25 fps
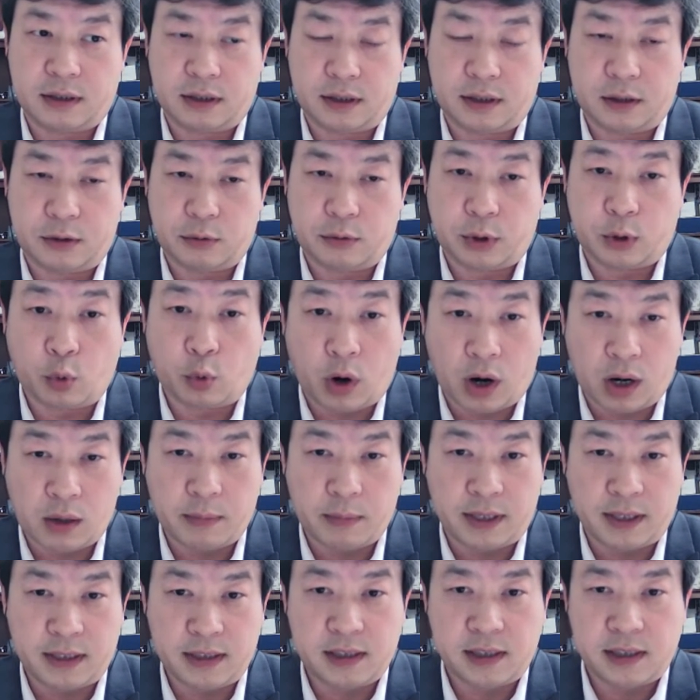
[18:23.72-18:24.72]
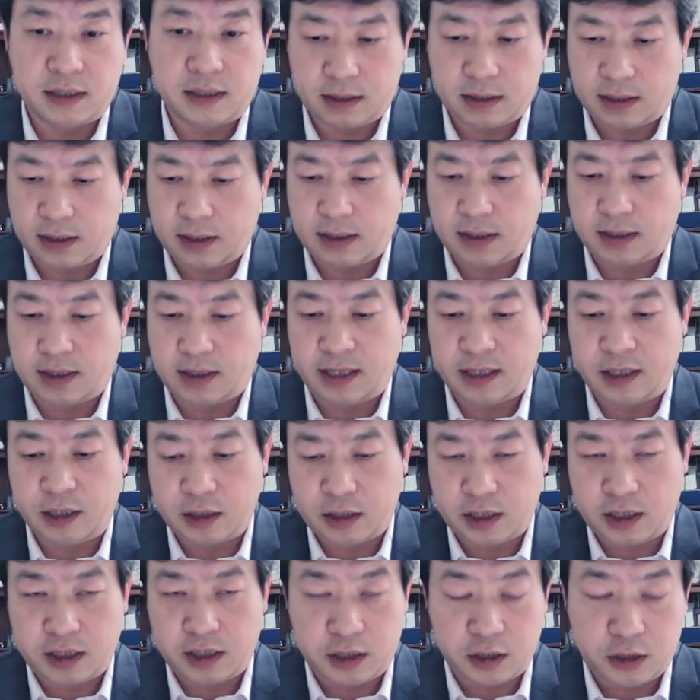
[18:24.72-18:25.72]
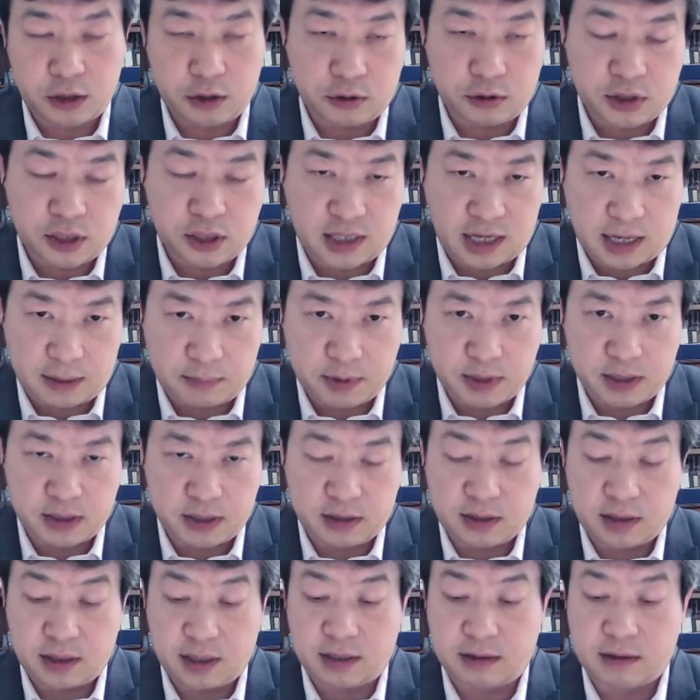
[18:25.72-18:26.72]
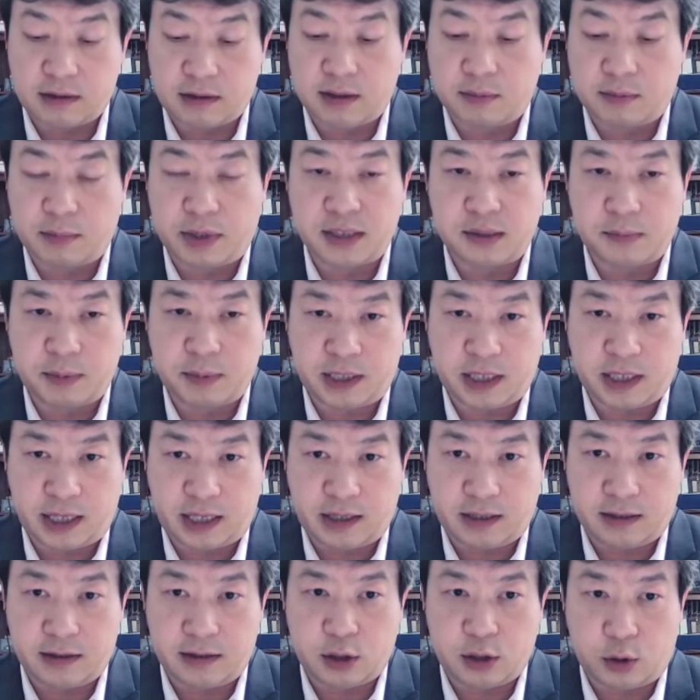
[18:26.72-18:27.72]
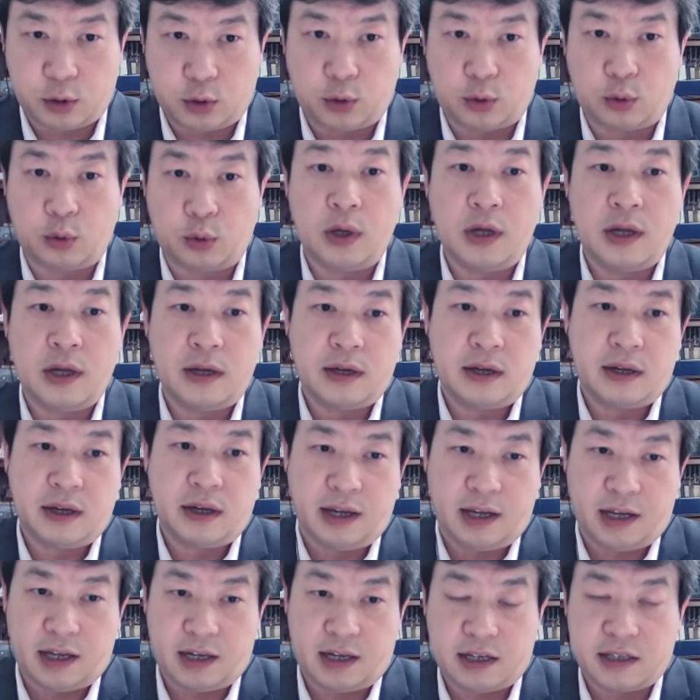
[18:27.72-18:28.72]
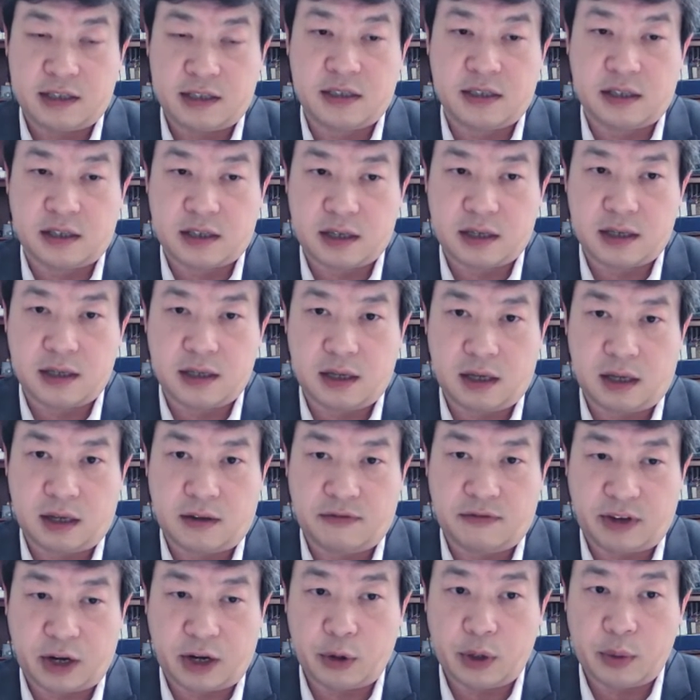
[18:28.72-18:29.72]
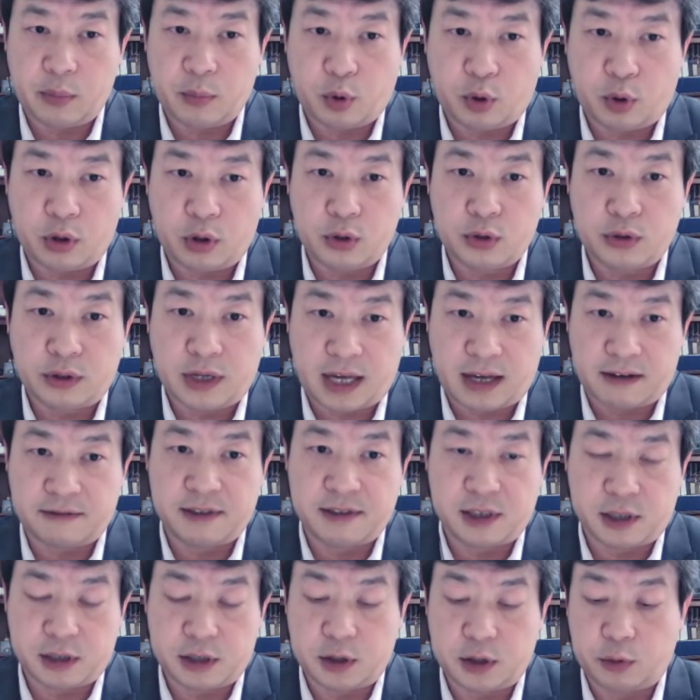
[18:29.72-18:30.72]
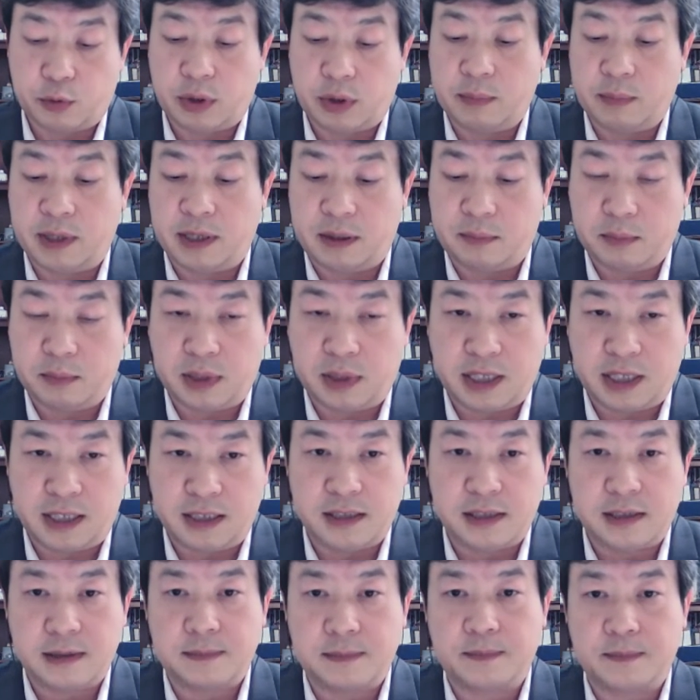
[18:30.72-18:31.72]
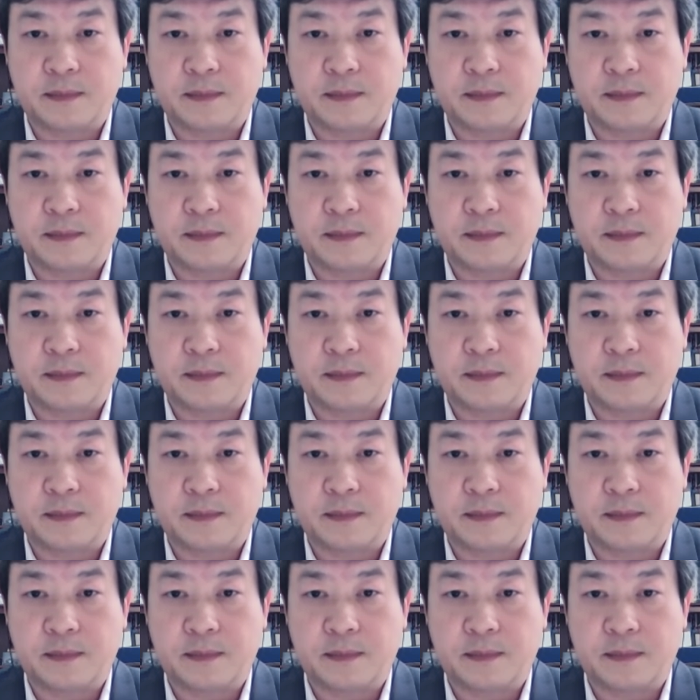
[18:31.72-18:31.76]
requirements and additional steps that must be taken. So it is very important to have such agreement in place.